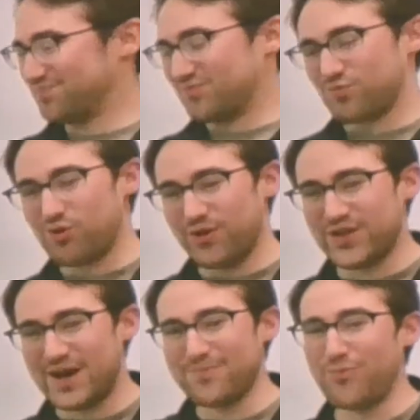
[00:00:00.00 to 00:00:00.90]
rule of
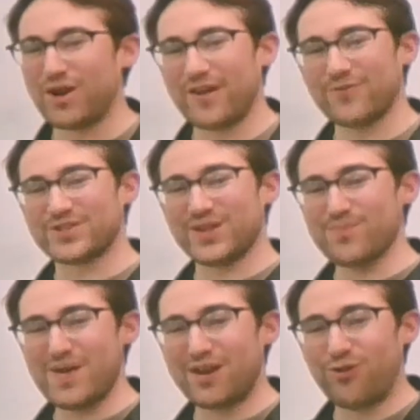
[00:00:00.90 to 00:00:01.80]
thumb, whatever's in the
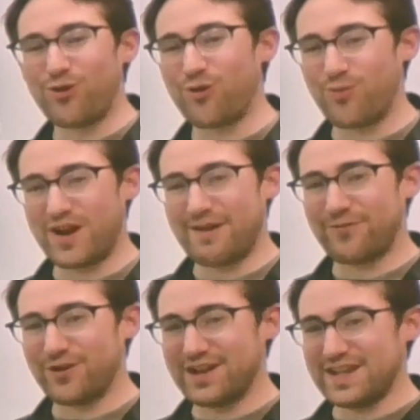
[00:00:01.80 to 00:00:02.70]
middle or
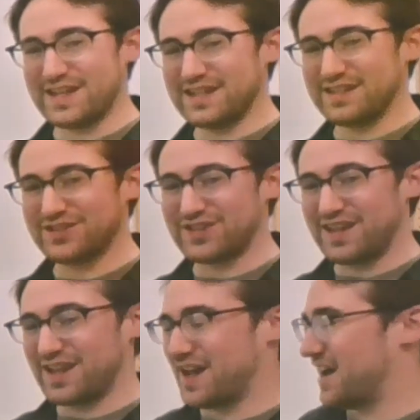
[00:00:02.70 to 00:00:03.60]
whatever is
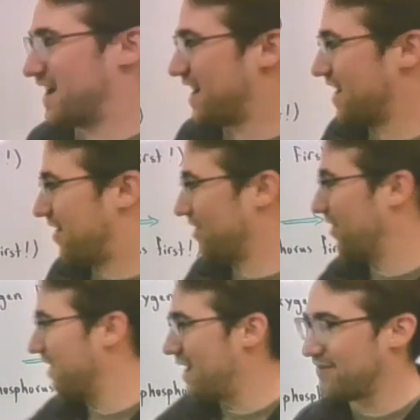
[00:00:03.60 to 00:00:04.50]
kind of on the
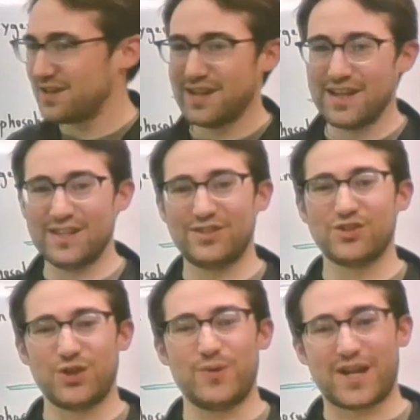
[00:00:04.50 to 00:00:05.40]
left is
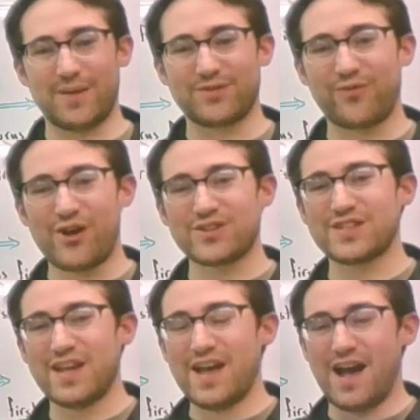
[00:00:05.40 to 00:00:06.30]
usually what comes
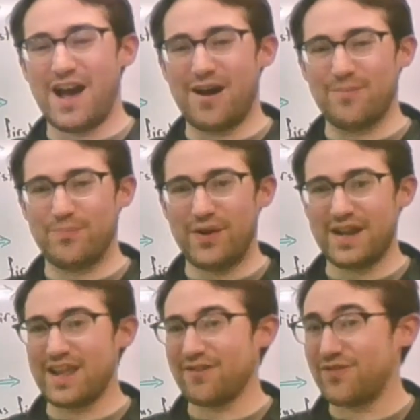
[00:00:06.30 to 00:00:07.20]
first.
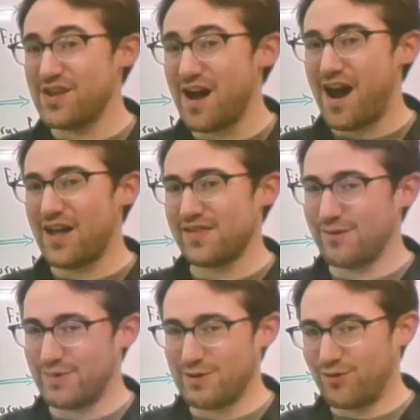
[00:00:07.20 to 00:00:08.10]
But if not,
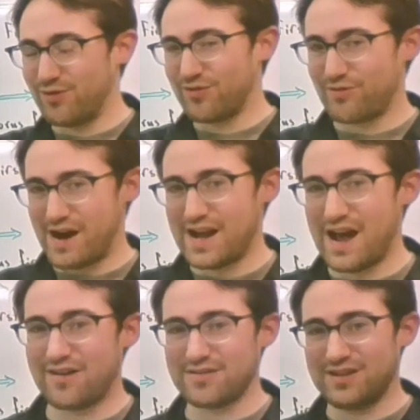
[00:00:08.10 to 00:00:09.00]
then we will write
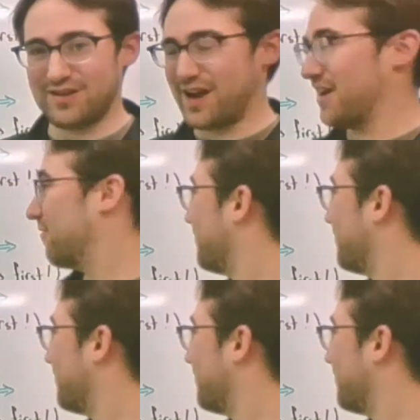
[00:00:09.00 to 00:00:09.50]
out kind of